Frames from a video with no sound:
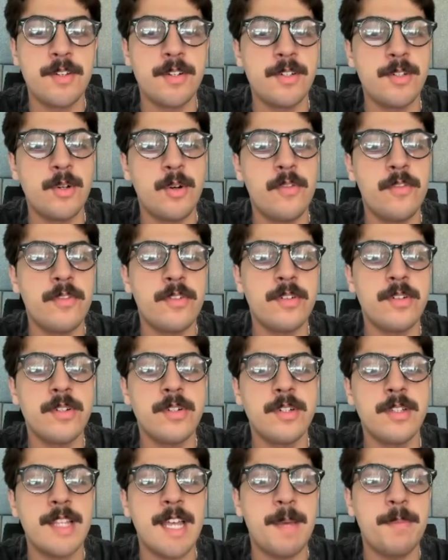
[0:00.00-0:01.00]
are no
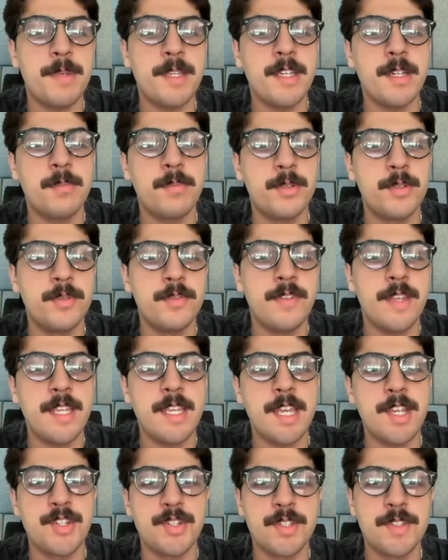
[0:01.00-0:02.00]
overlapping approved
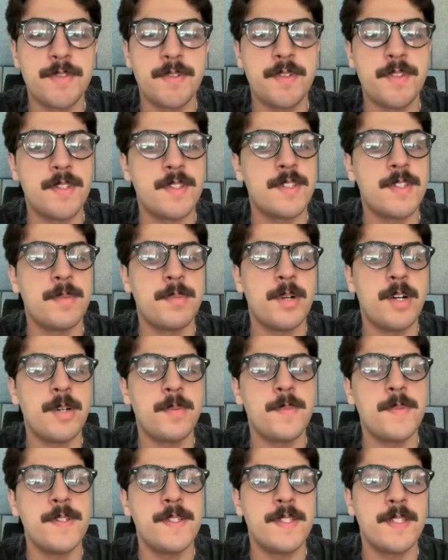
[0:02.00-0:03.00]
vacations for this
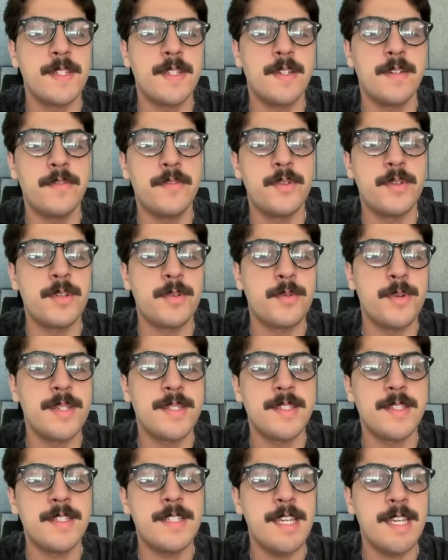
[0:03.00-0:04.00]
department for the
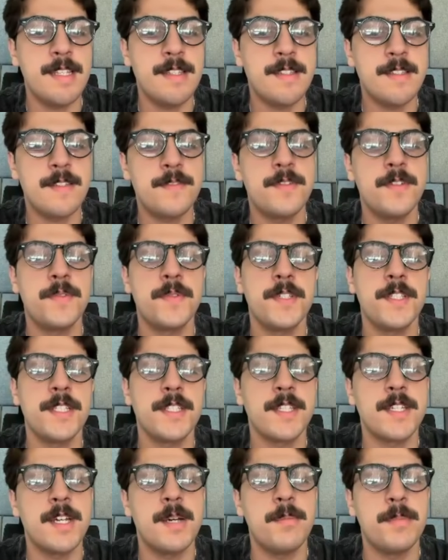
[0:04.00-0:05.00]
requested dates, fulfilling
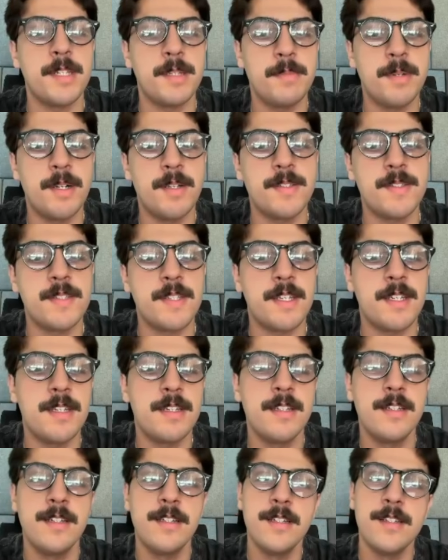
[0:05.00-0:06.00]
the company policy.
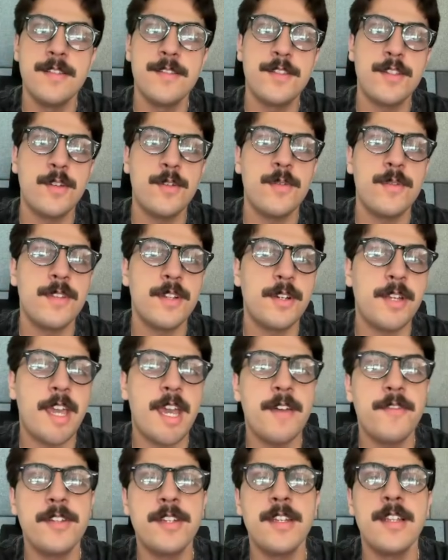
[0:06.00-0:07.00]
So there you
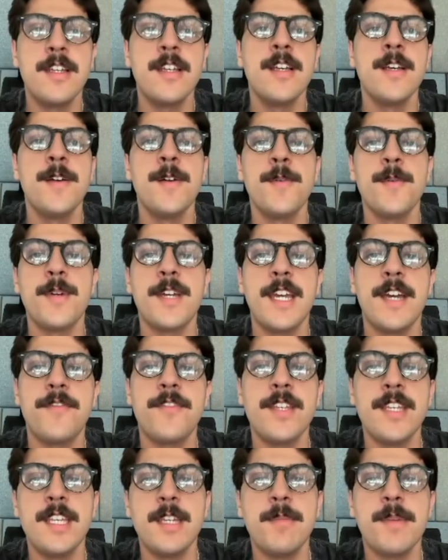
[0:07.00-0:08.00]
have it. We have
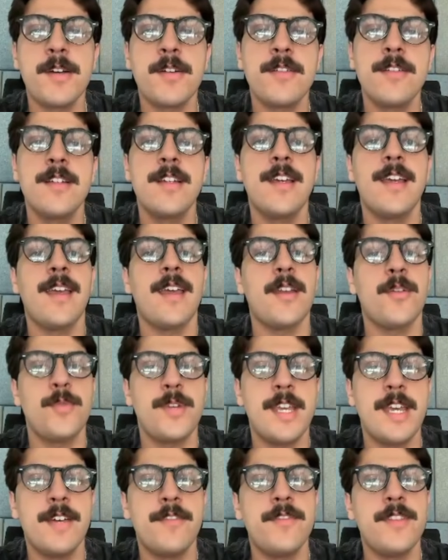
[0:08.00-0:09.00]
the email and we
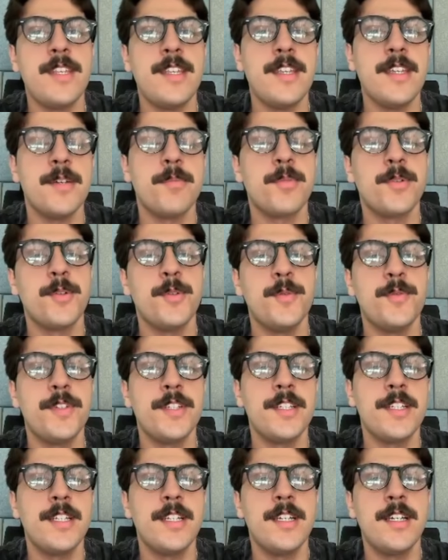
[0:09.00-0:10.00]
have the approved
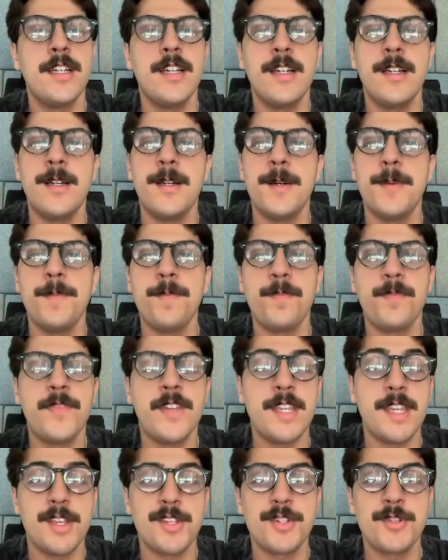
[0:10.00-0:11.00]

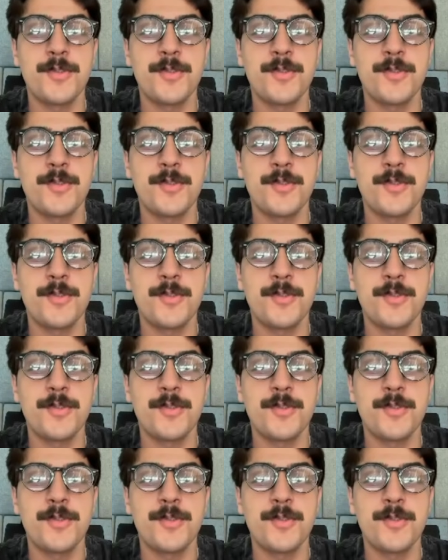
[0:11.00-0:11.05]
vacation